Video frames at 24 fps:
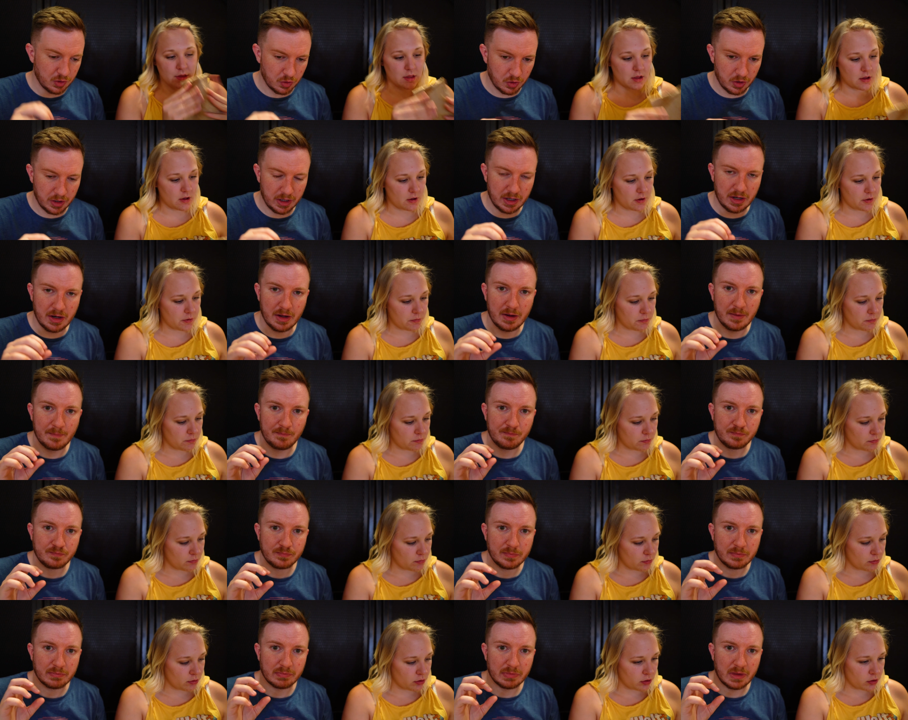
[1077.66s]
Speaker 1: good
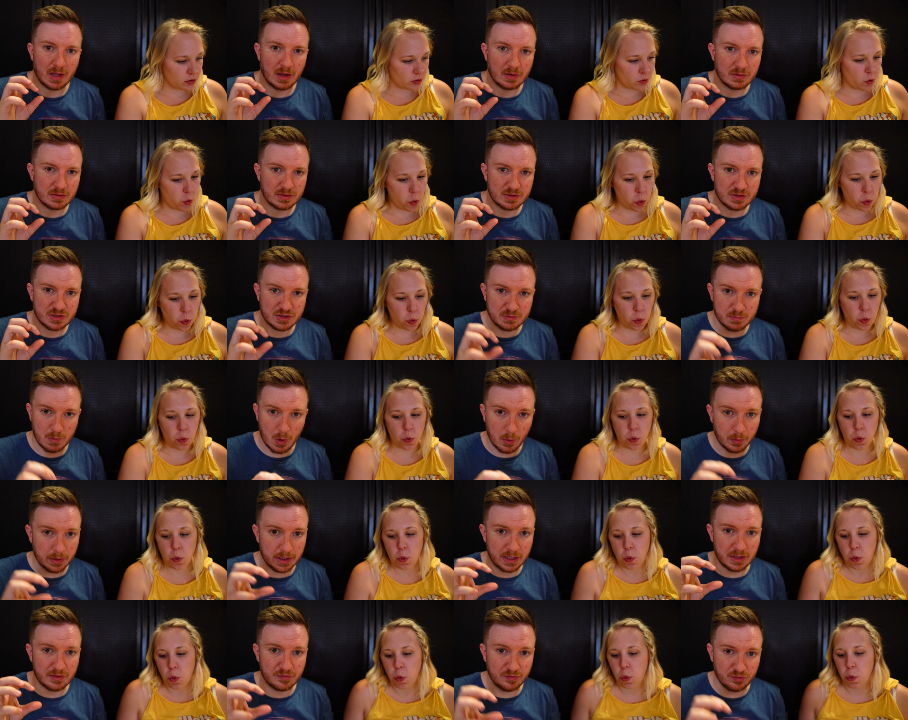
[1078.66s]

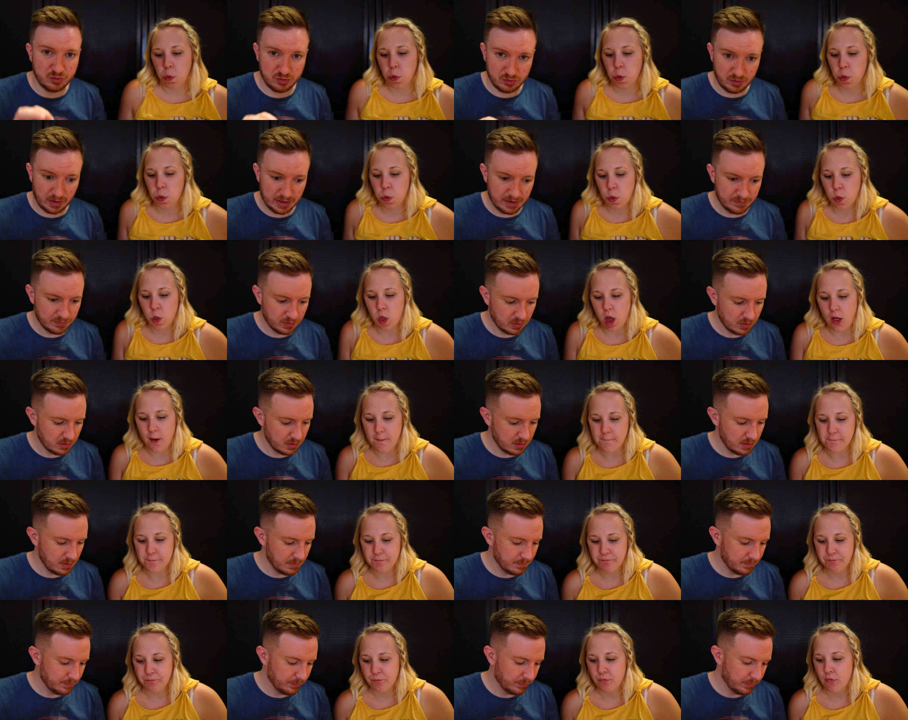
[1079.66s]
smoky flavor.
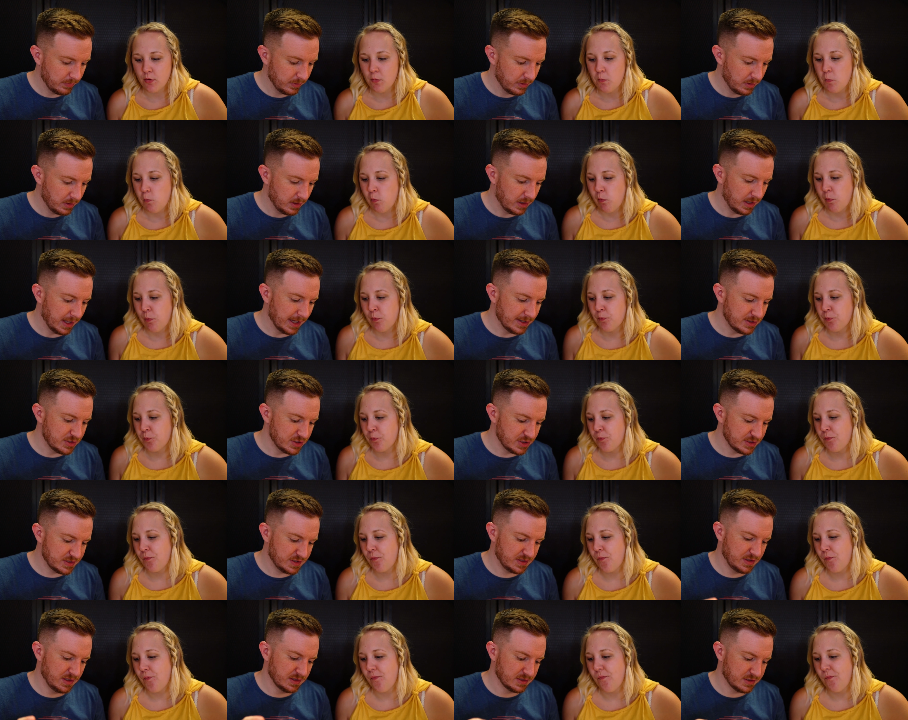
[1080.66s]
It just
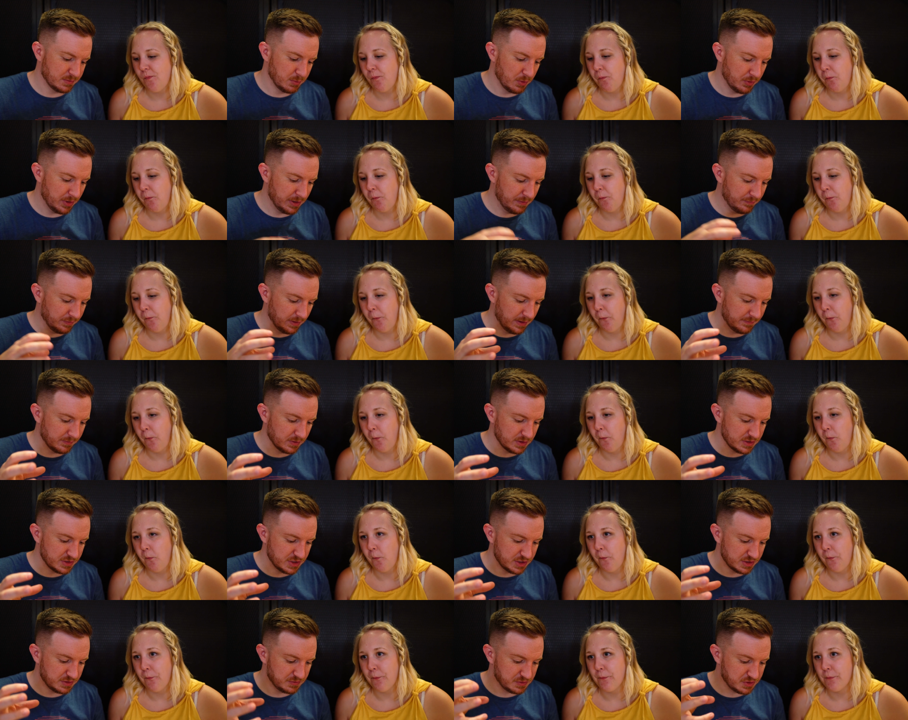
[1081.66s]
the smoky flavor is
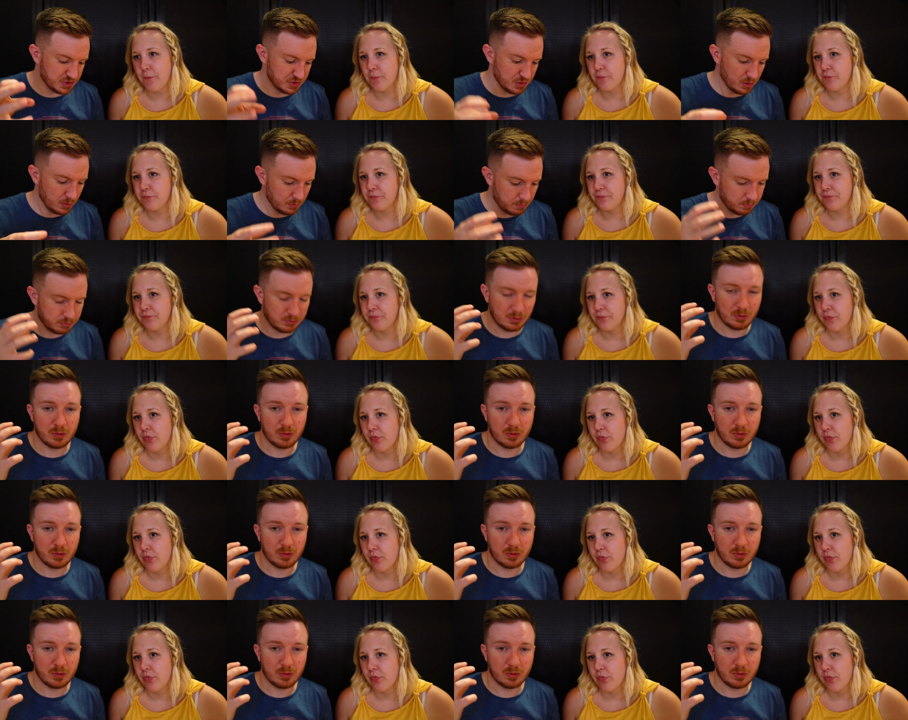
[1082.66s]
just so